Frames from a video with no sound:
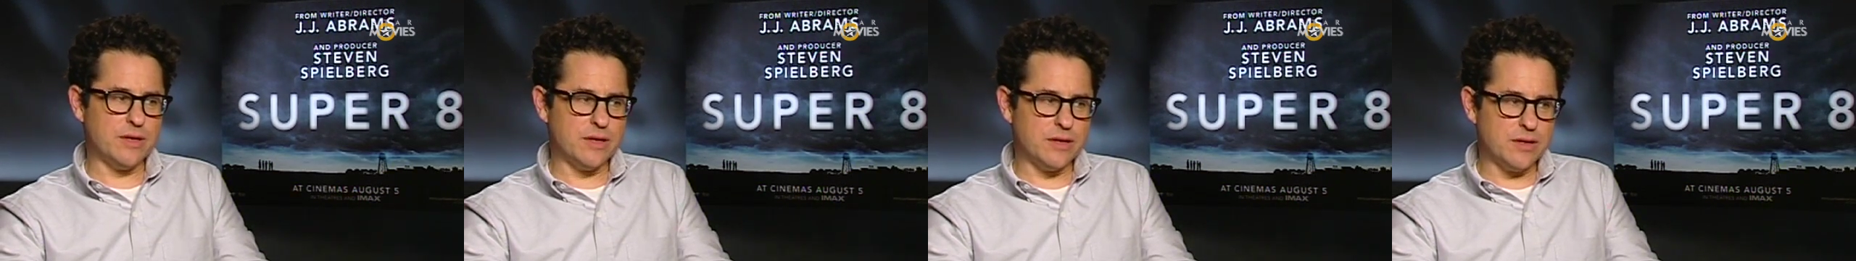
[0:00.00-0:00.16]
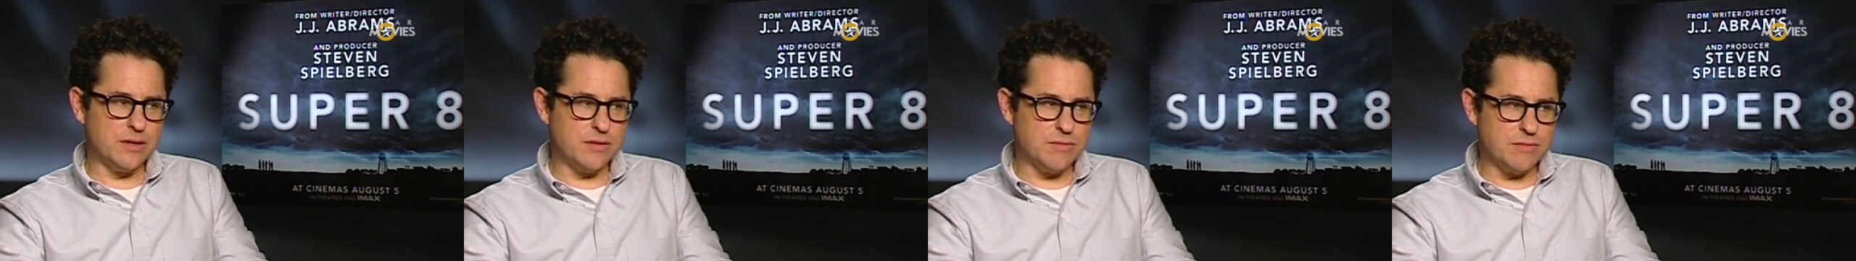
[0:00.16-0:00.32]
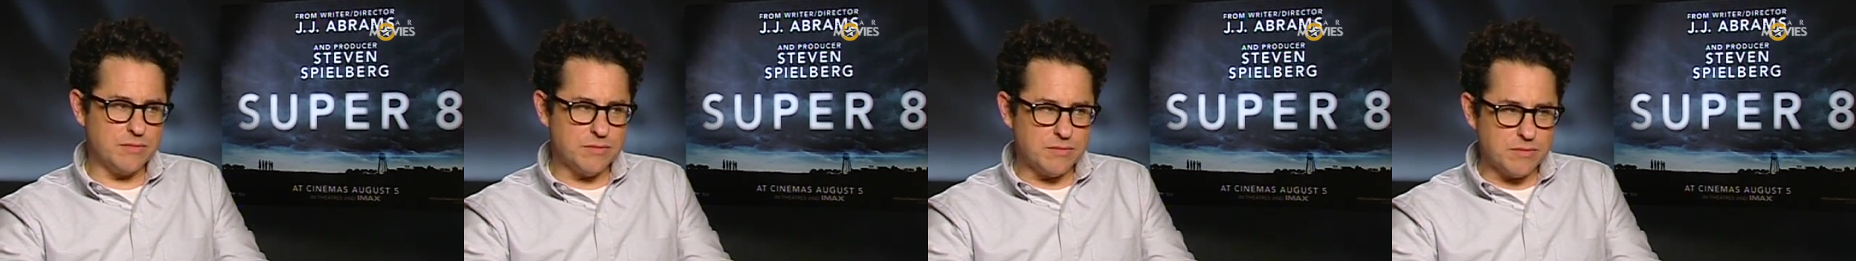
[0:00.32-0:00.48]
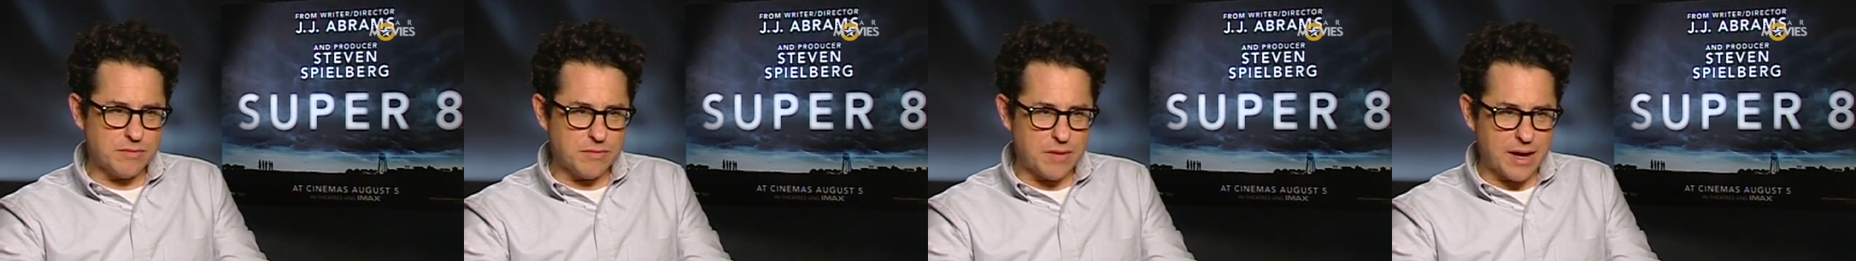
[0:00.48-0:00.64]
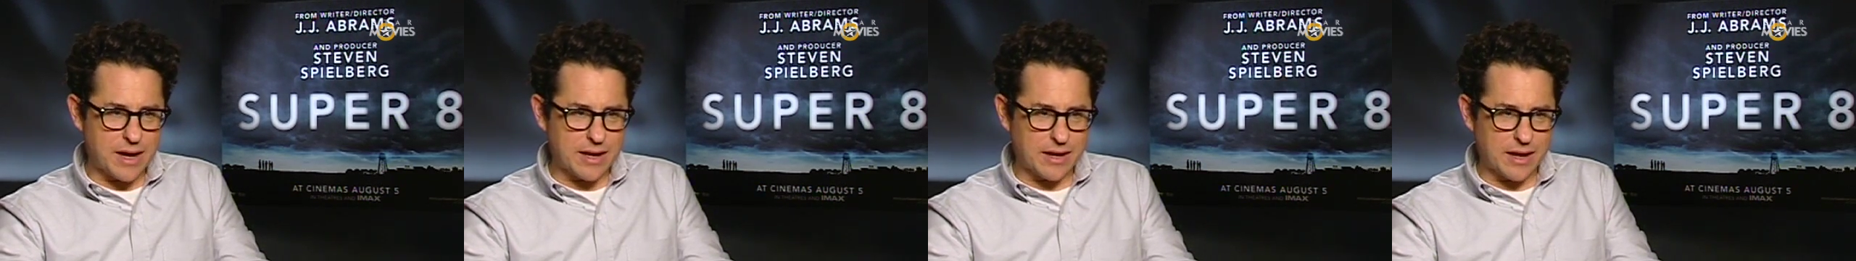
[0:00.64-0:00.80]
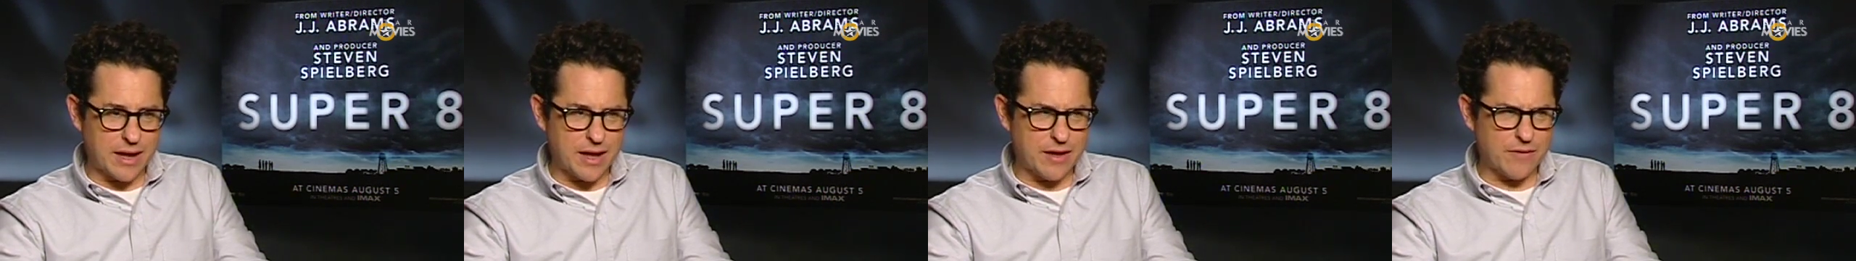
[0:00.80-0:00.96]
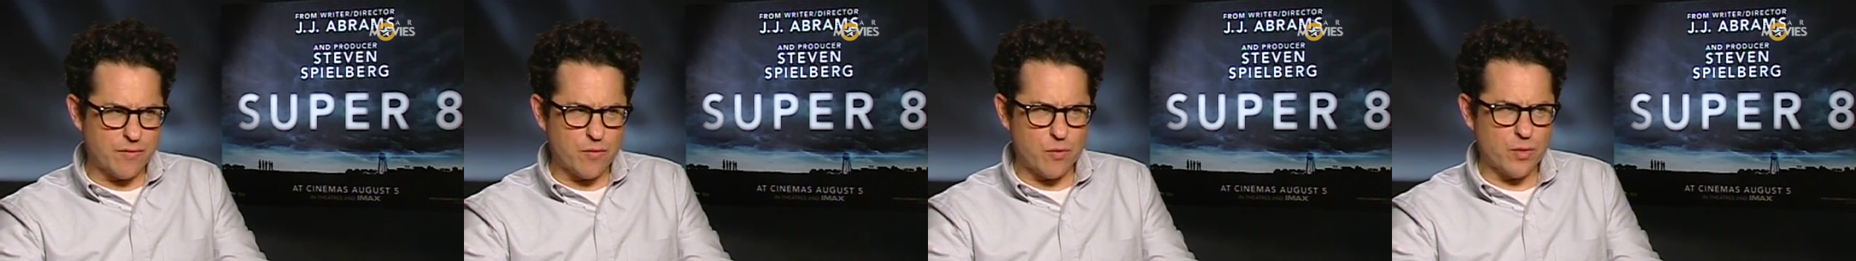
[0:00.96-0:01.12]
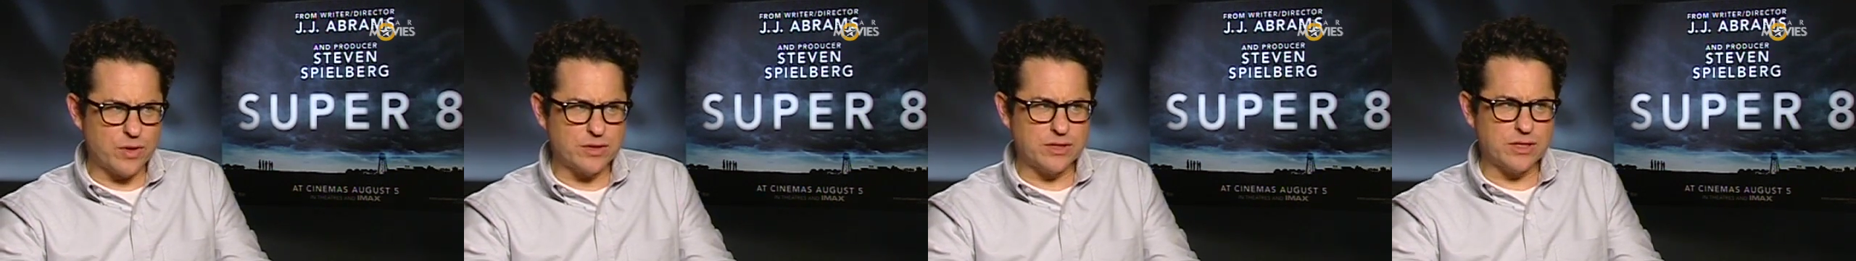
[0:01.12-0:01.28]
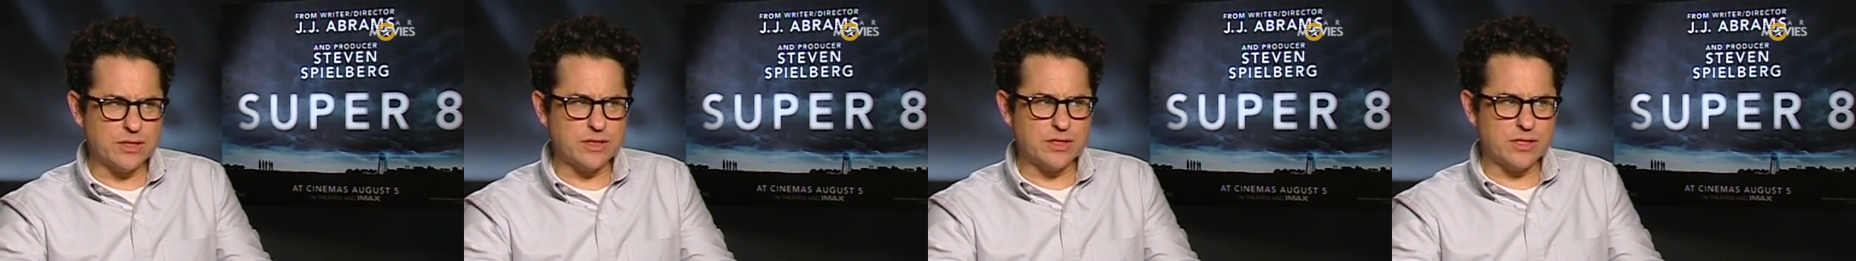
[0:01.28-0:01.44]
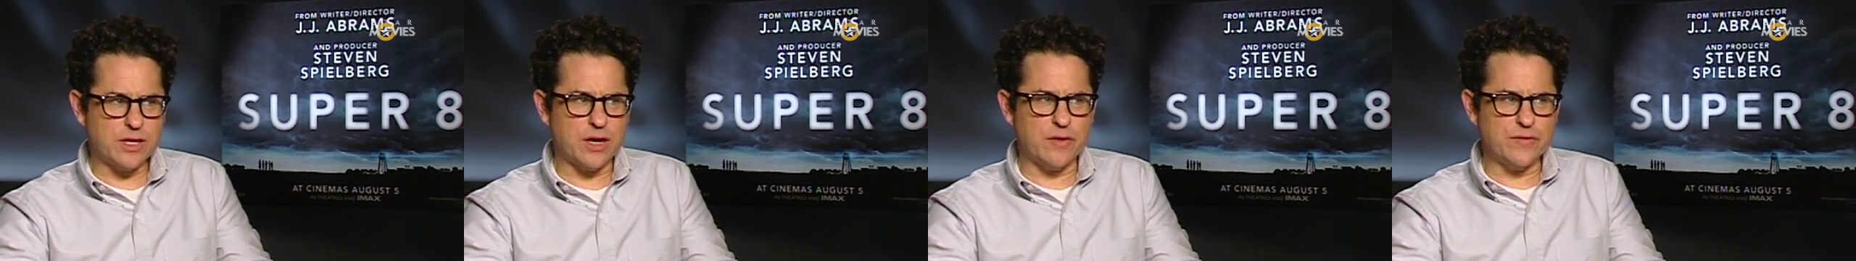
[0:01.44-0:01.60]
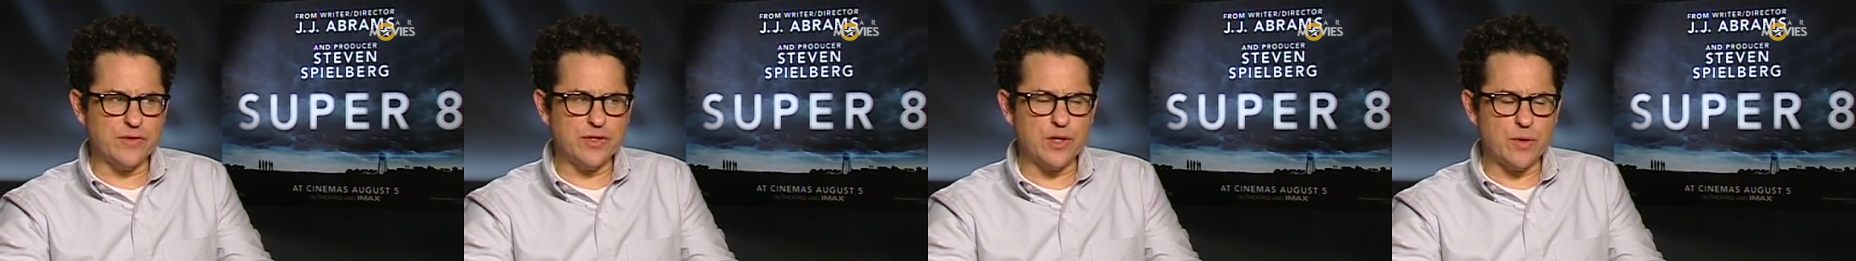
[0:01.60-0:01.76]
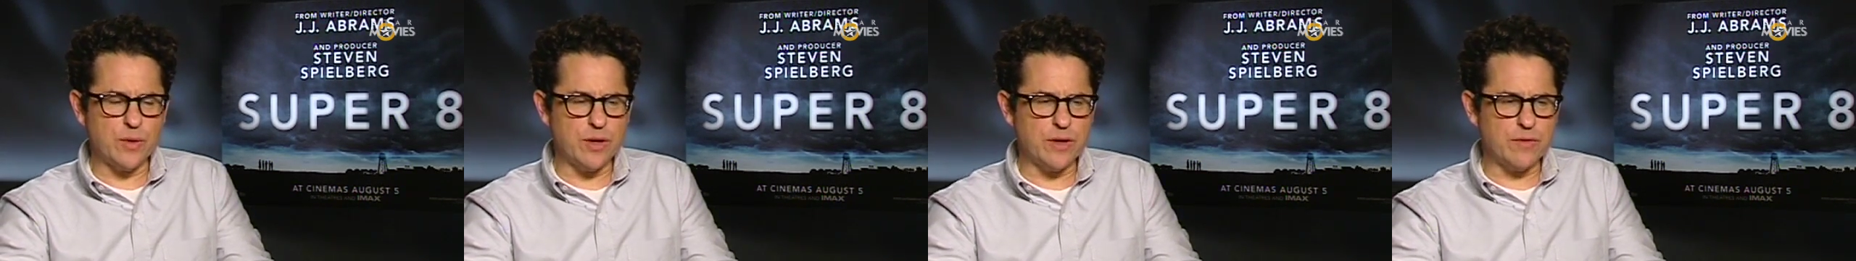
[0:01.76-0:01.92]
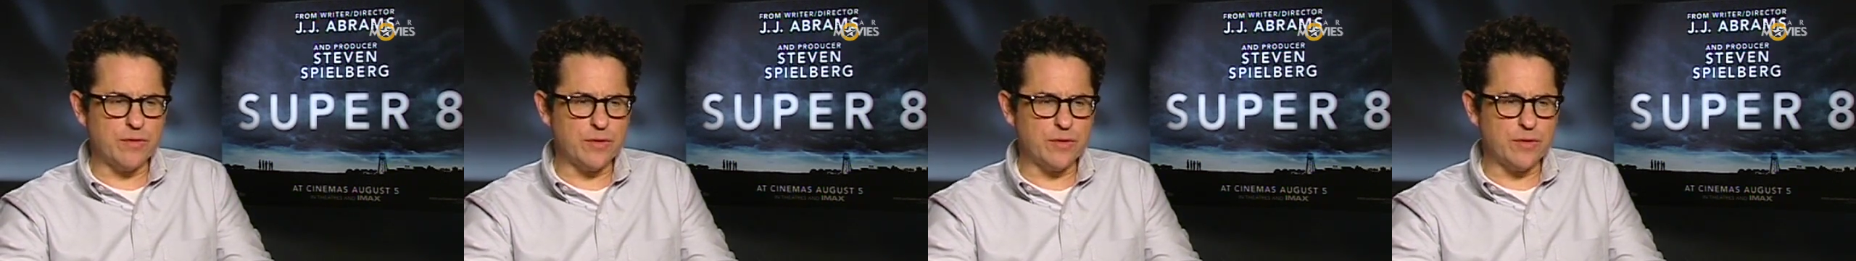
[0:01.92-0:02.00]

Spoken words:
in my life was itself so